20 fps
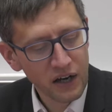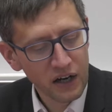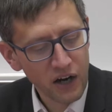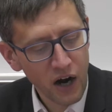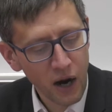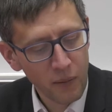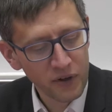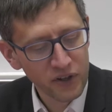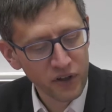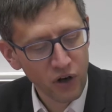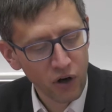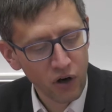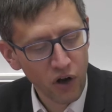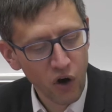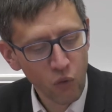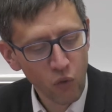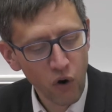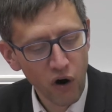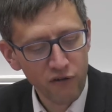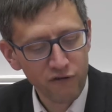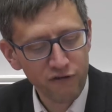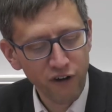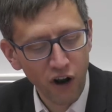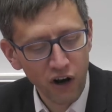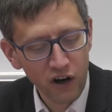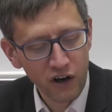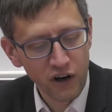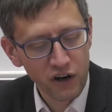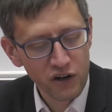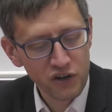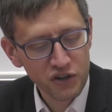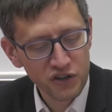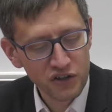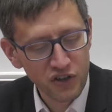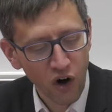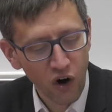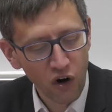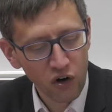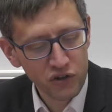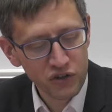La Carmagnole were vulgar
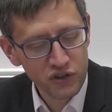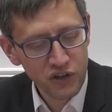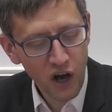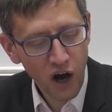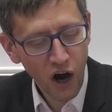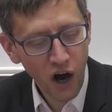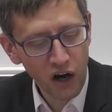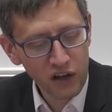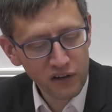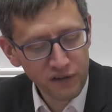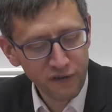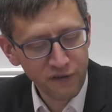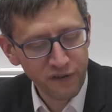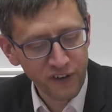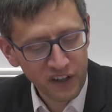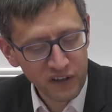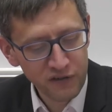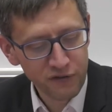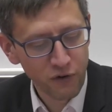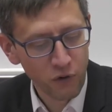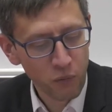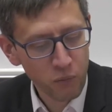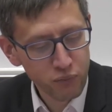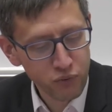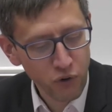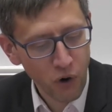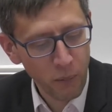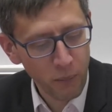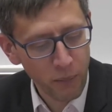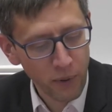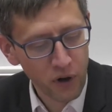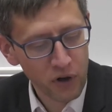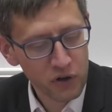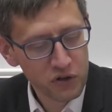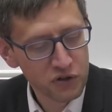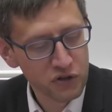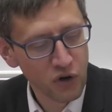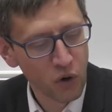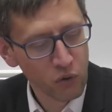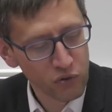songs unfit for proper
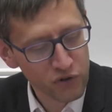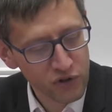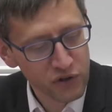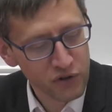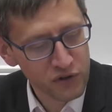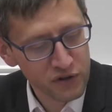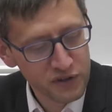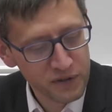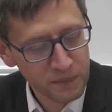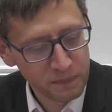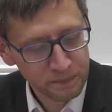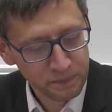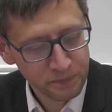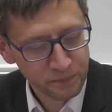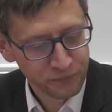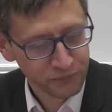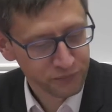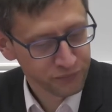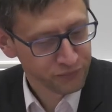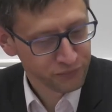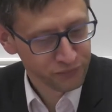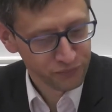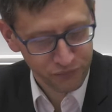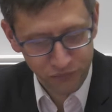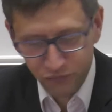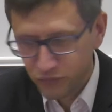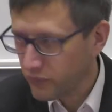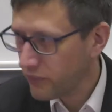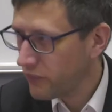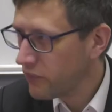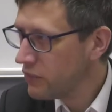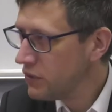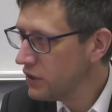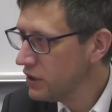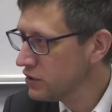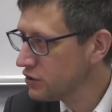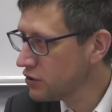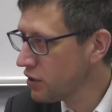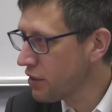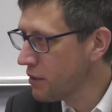soldiers.
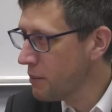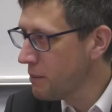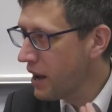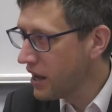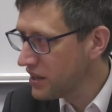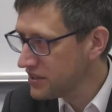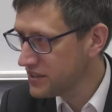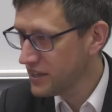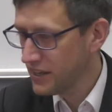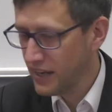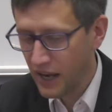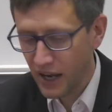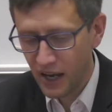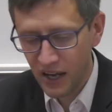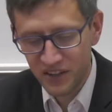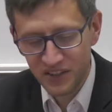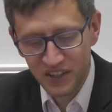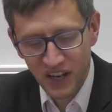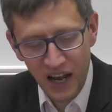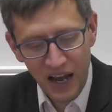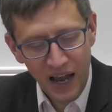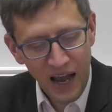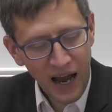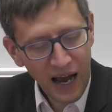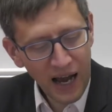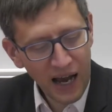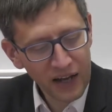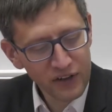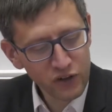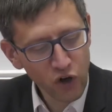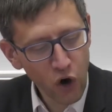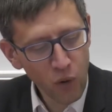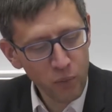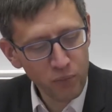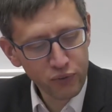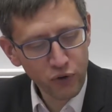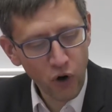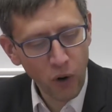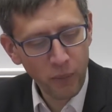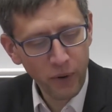So the Marseillaise had a
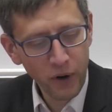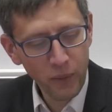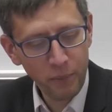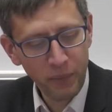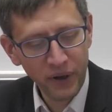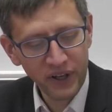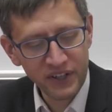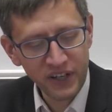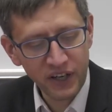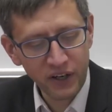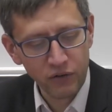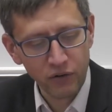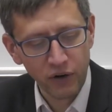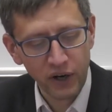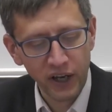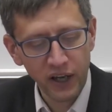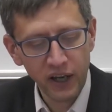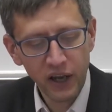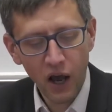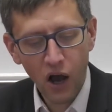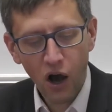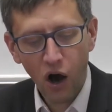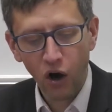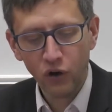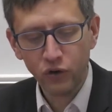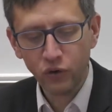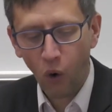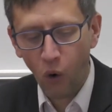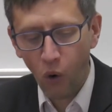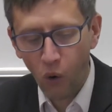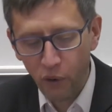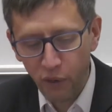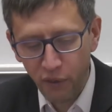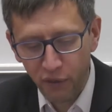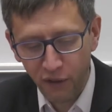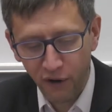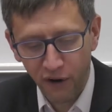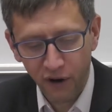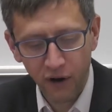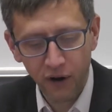proper pedigree, an
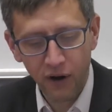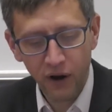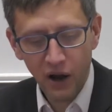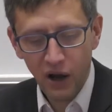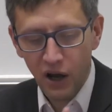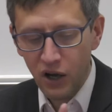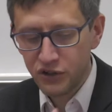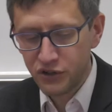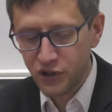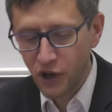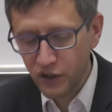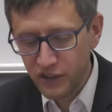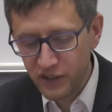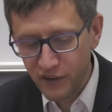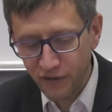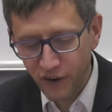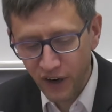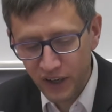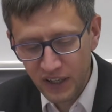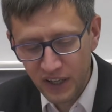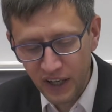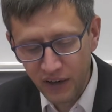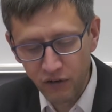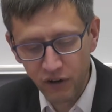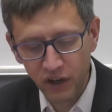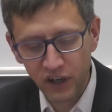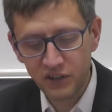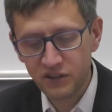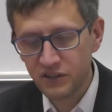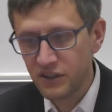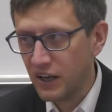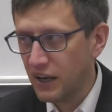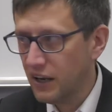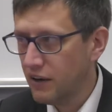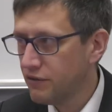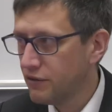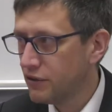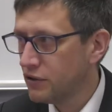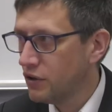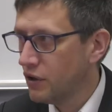author, certified lyrics,
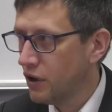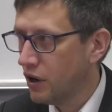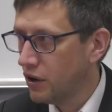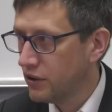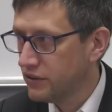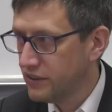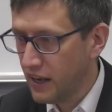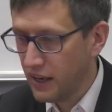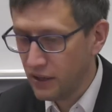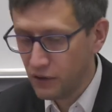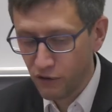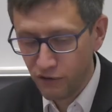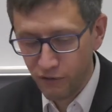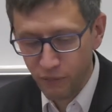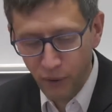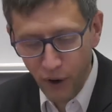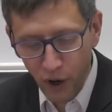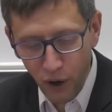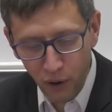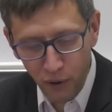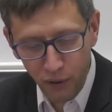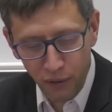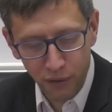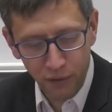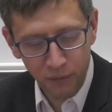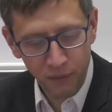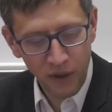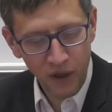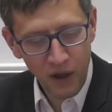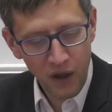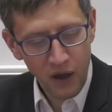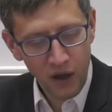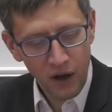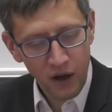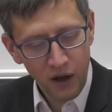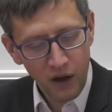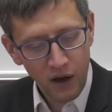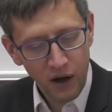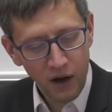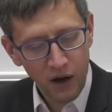even a date of
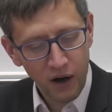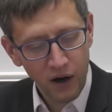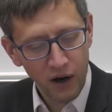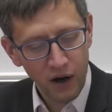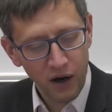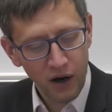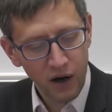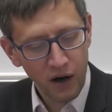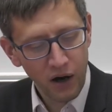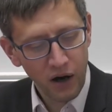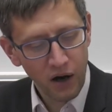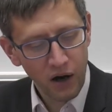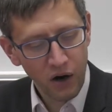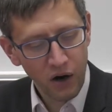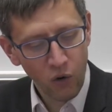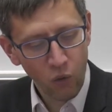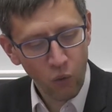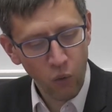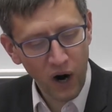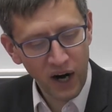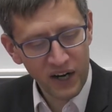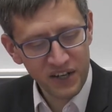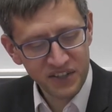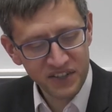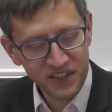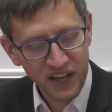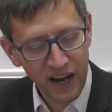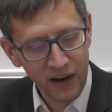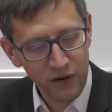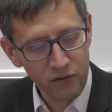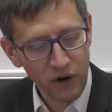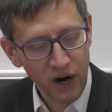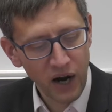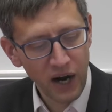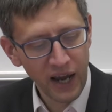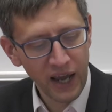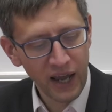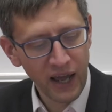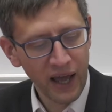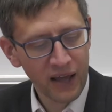birth. While
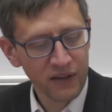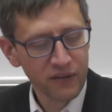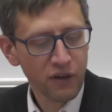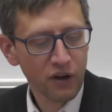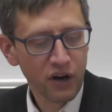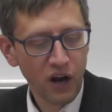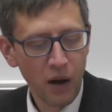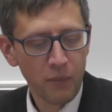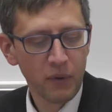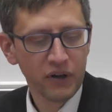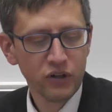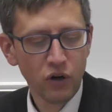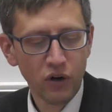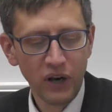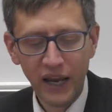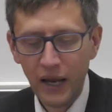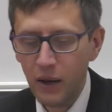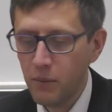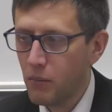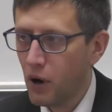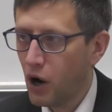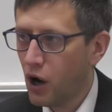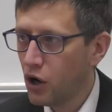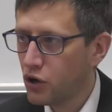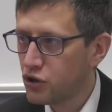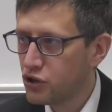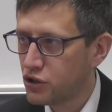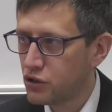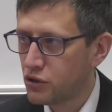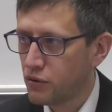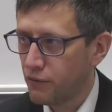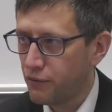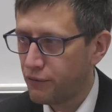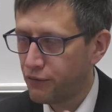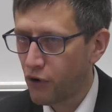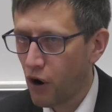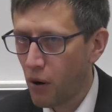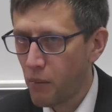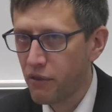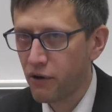Saïra and the Carmagnole emerged
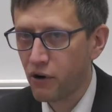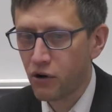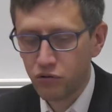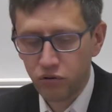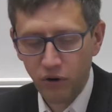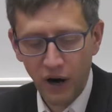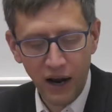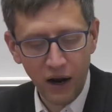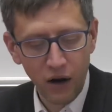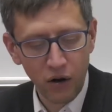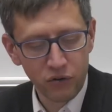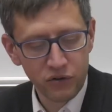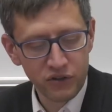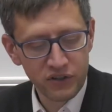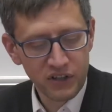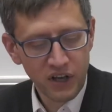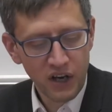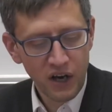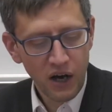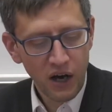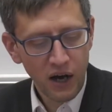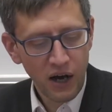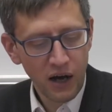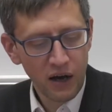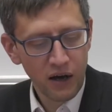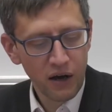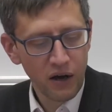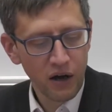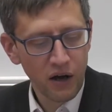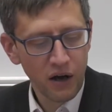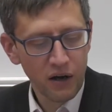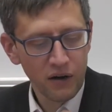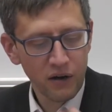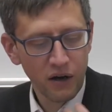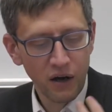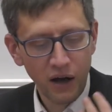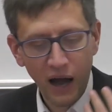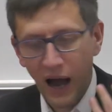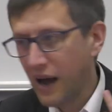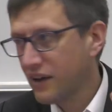from the crowds
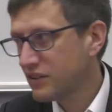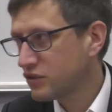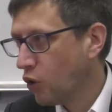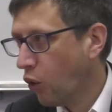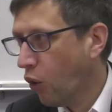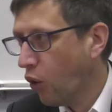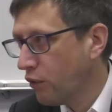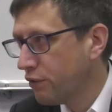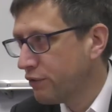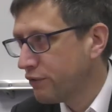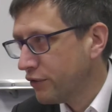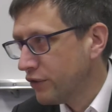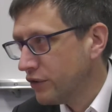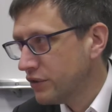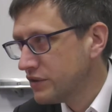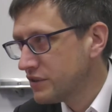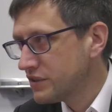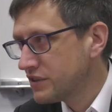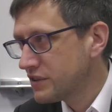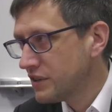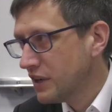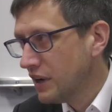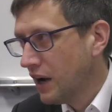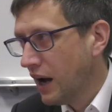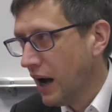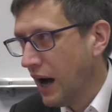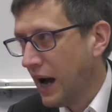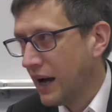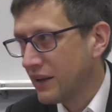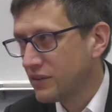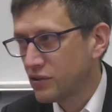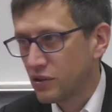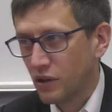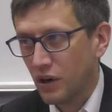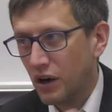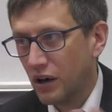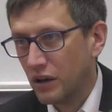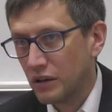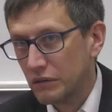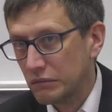as orphans at
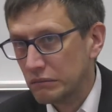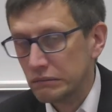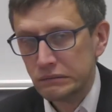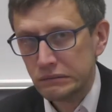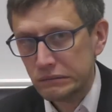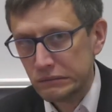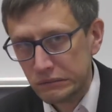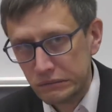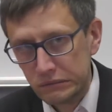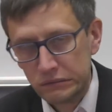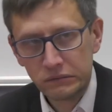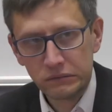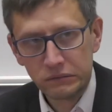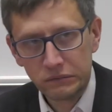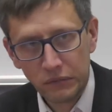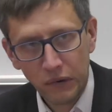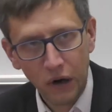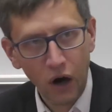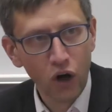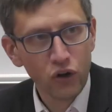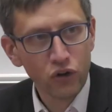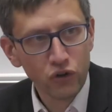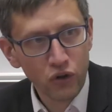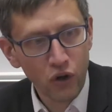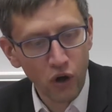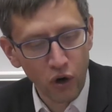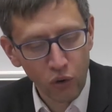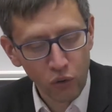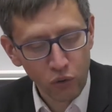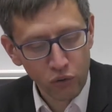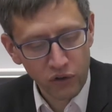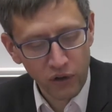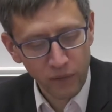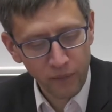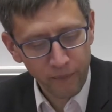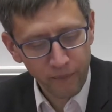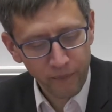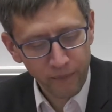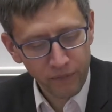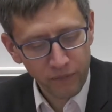an unknown
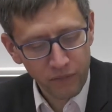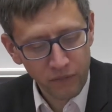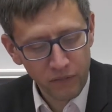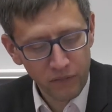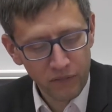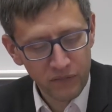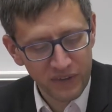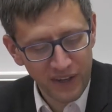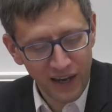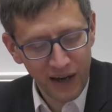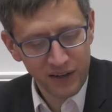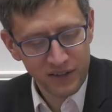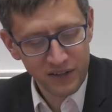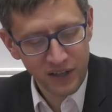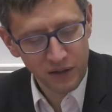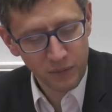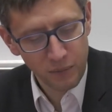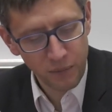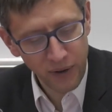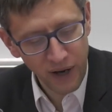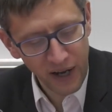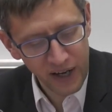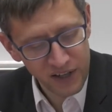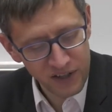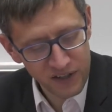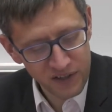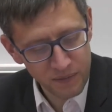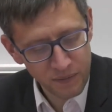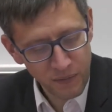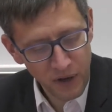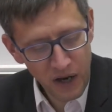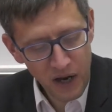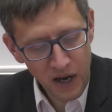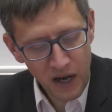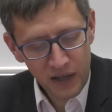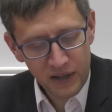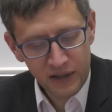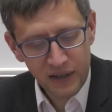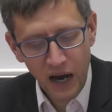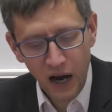date and place.
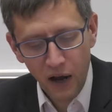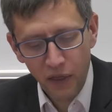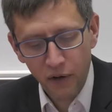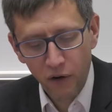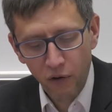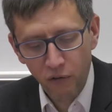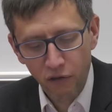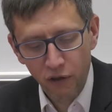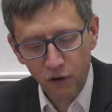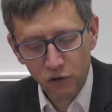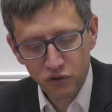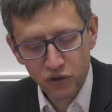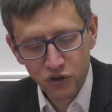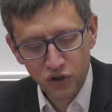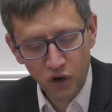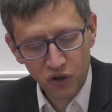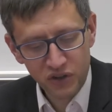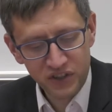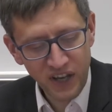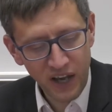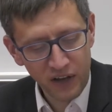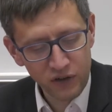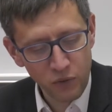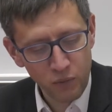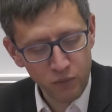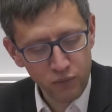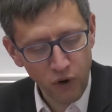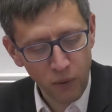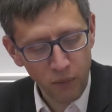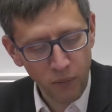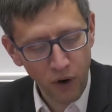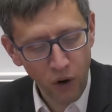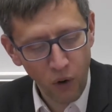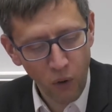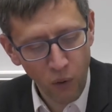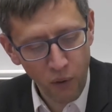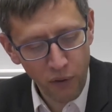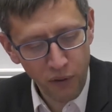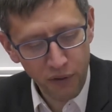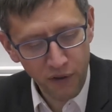Neither of those songs had a proper
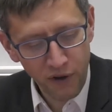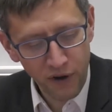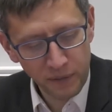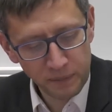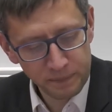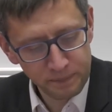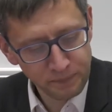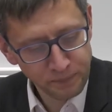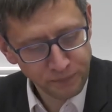author.